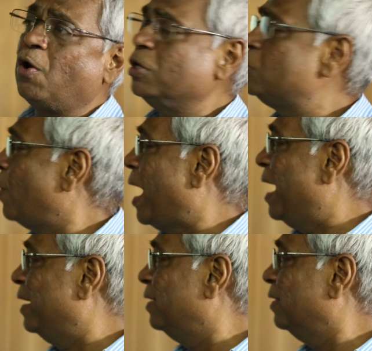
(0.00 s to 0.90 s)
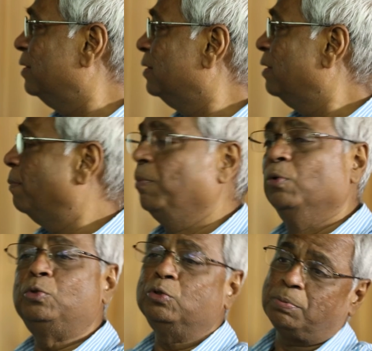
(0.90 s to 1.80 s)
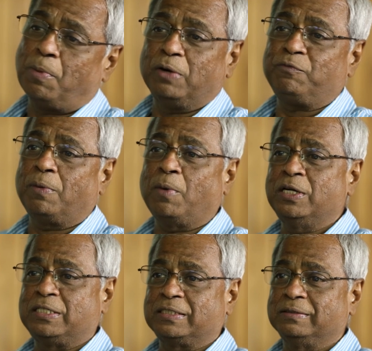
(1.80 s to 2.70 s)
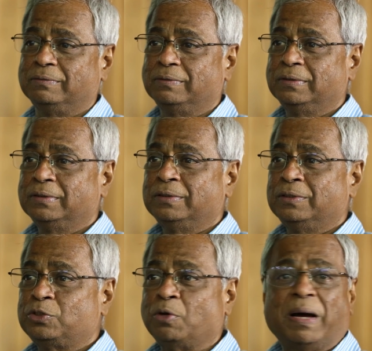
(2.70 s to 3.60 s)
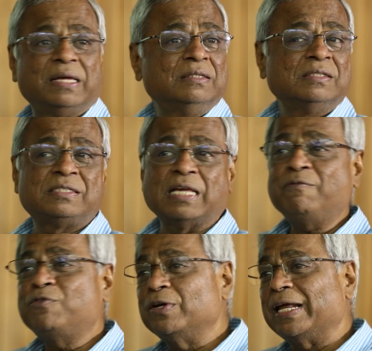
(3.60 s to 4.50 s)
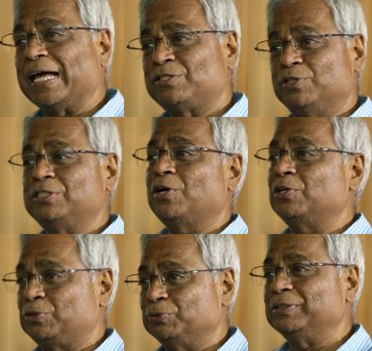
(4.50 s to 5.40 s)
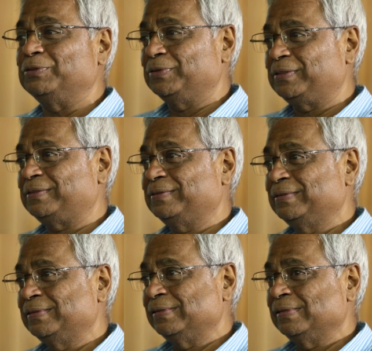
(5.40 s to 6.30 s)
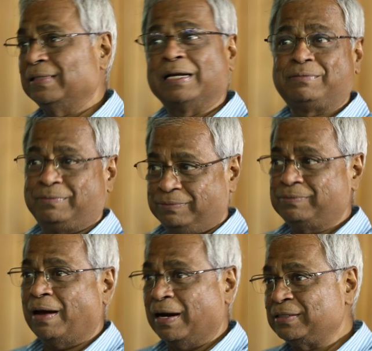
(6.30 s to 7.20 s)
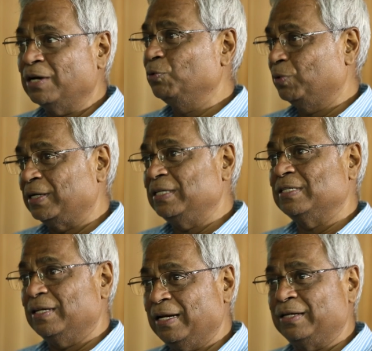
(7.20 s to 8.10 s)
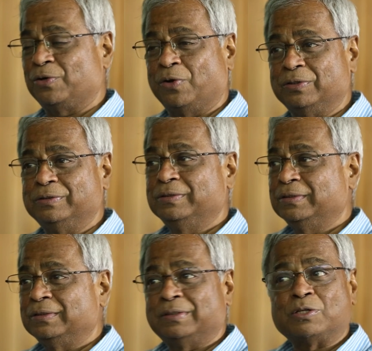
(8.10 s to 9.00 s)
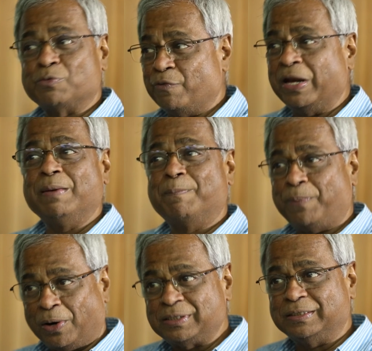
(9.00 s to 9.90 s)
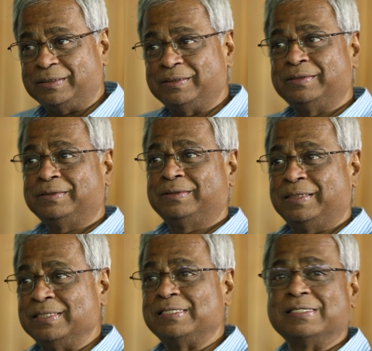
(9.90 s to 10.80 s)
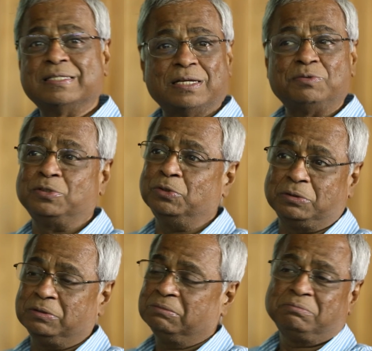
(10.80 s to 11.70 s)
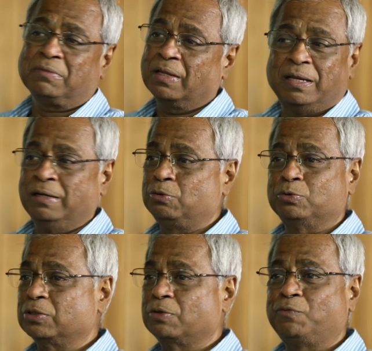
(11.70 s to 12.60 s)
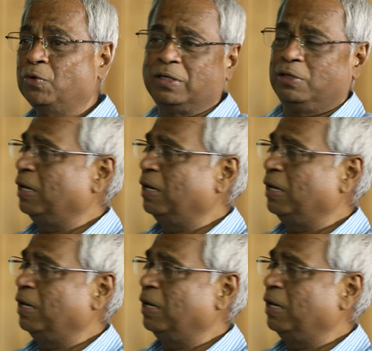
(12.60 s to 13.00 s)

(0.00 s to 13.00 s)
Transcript: also added a Bluetooth for monitoring. So, my cell phone can actually talk to you. That I will tell you the reason later on. That is a very important decision that we took. In 2014